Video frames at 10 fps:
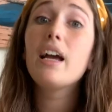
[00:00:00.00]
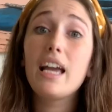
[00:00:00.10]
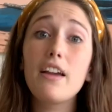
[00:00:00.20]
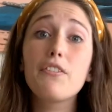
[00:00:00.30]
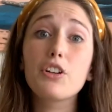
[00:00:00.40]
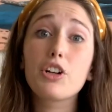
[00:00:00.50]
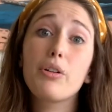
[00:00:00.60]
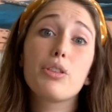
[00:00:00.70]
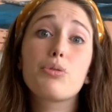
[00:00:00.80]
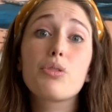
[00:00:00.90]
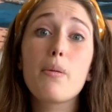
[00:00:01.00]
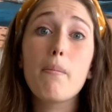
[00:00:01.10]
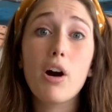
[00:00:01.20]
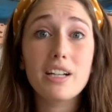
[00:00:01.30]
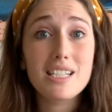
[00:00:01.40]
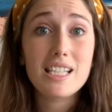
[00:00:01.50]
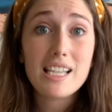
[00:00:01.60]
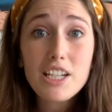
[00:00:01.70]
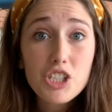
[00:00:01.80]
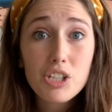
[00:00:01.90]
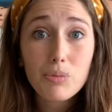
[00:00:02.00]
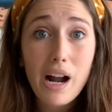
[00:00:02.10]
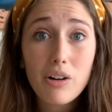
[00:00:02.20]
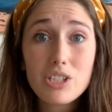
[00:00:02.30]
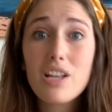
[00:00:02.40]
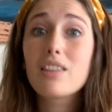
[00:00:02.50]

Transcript: If you're going through the monetization route,